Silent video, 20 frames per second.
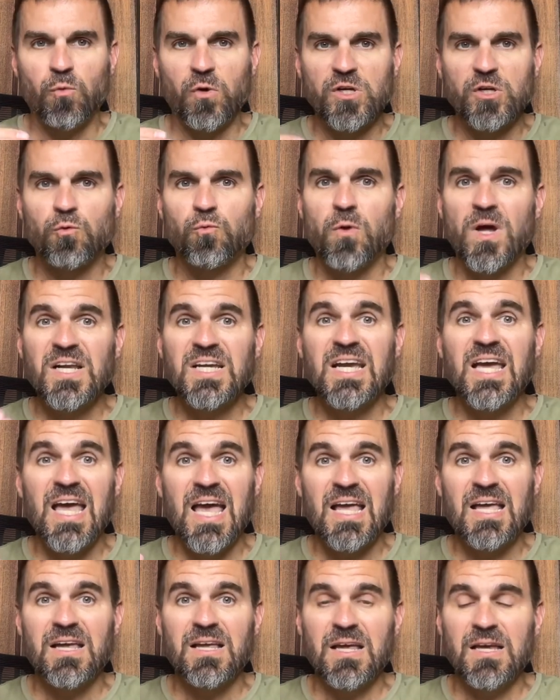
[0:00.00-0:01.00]
When you're running at
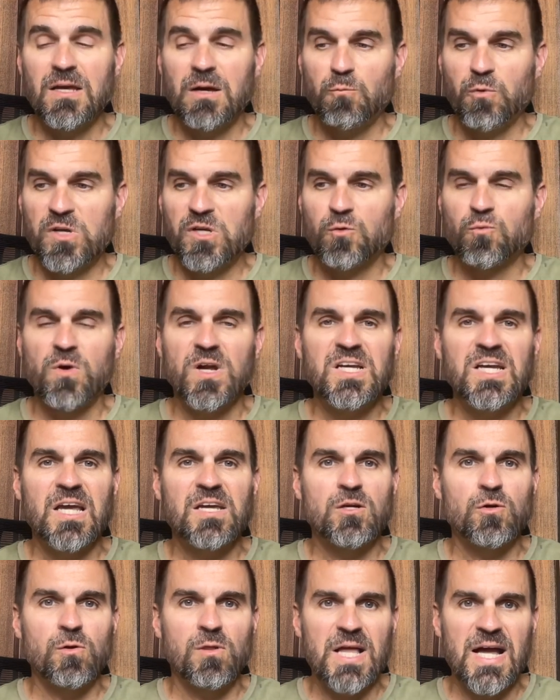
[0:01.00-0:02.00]
when you're running at
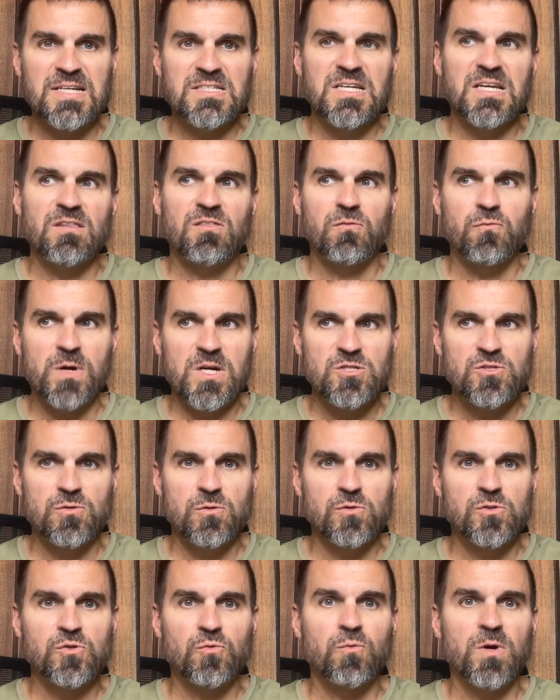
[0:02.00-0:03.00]
your lactate
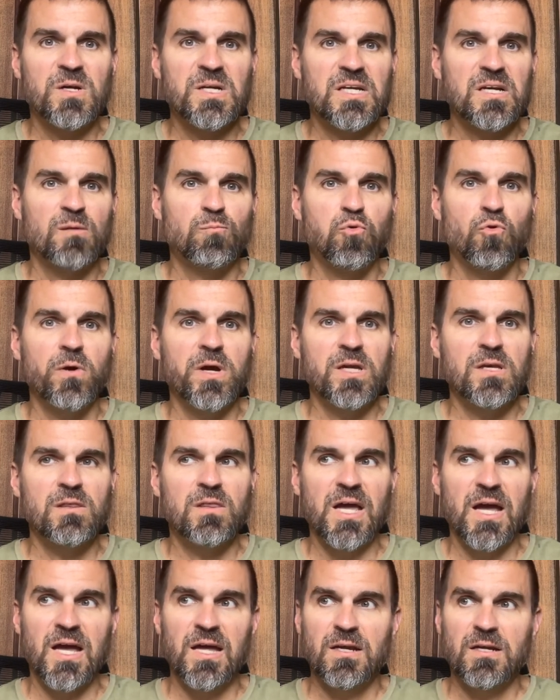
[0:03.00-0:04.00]
threshold, you're running at a point
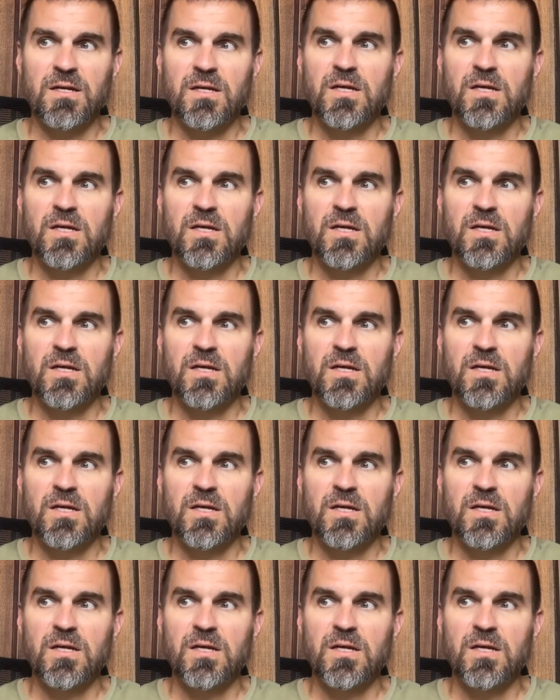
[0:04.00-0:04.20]
that